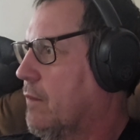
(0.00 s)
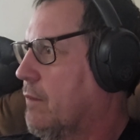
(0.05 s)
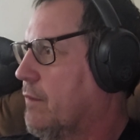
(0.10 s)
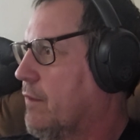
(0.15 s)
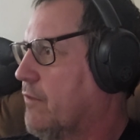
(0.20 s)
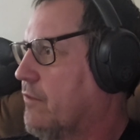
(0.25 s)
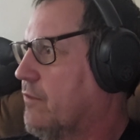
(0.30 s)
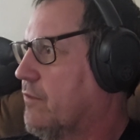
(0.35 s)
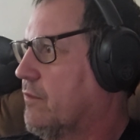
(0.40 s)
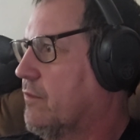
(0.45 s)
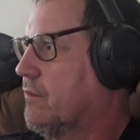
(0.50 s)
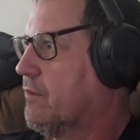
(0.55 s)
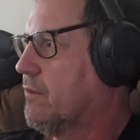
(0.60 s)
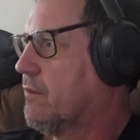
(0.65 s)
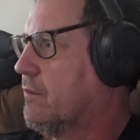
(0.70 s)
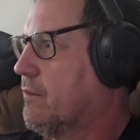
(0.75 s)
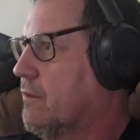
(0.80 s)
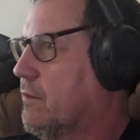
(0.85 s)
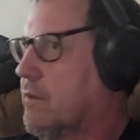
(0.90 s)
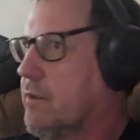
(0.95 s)
this
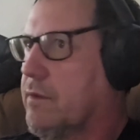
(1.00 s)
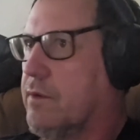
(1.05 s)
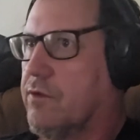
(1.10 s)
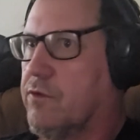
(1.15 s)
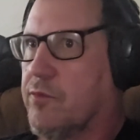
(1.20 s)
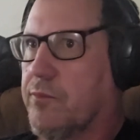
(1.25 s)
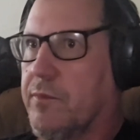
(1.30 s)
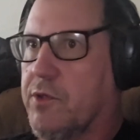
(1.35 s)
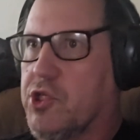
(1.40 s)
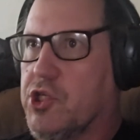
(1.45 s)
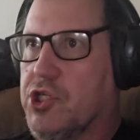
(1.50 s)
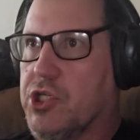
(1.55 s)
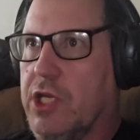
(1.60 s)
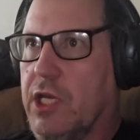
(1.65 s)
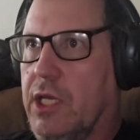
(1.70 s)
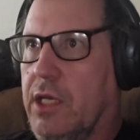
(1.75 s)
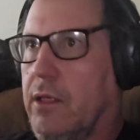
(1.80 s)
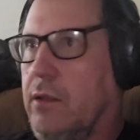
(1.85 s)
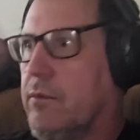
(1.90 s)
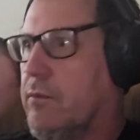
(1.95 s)

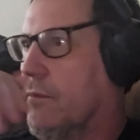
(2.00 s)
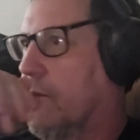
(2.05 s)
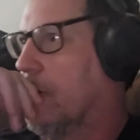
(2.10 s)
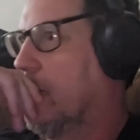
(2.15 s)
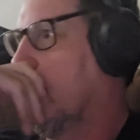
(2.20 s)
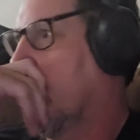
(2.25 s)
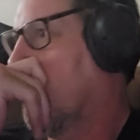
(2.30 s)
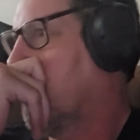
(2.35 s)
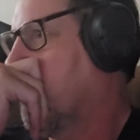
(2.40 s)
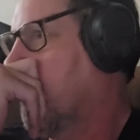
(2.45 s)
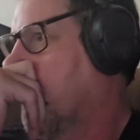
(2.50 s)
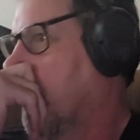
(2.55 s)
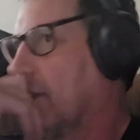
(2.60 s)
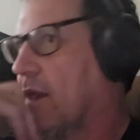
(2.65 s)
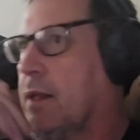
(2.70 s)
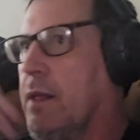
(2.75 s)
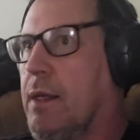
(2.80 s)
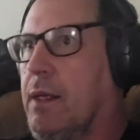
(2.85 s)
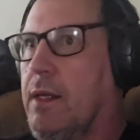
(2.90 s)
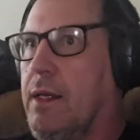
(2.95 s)
machine, right?
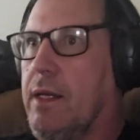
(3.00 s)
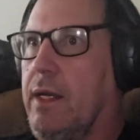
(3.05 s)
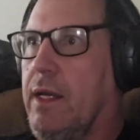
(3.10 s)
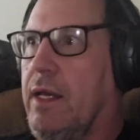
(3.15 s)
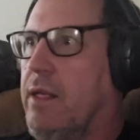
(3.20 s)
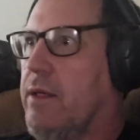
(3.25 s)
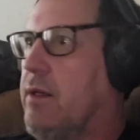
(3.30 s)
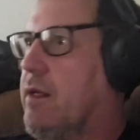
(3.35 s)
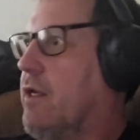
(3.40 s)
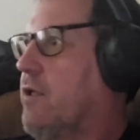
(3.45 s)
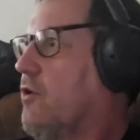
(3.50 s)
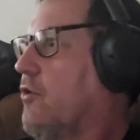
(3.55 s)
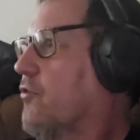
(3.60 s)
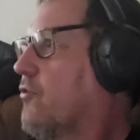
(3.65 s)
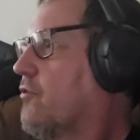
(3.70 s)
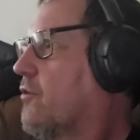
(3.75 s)
And you're